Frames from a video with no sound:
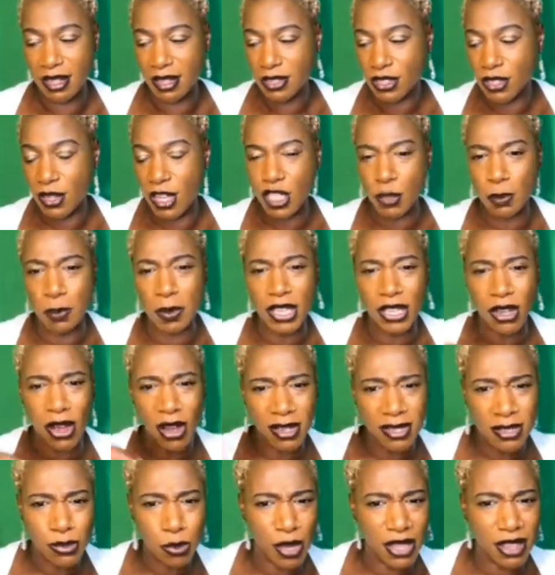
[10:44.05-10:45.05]
So it's
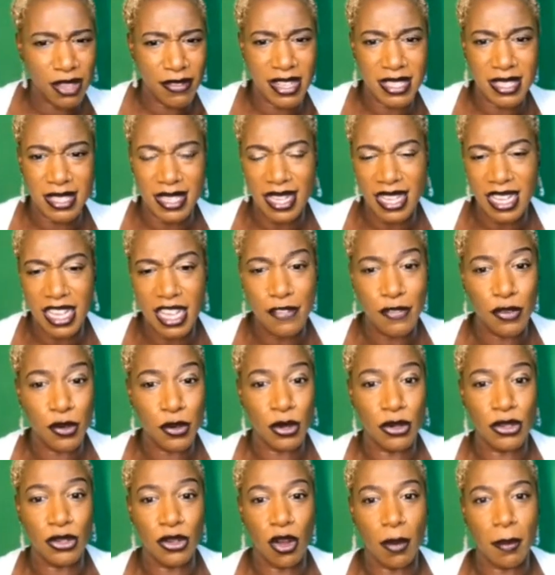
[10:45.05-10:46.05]
beyond whether it's evil
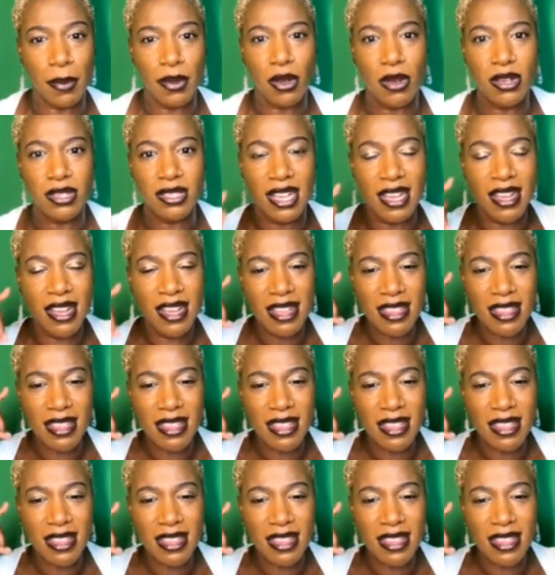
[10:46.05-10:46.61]
or not because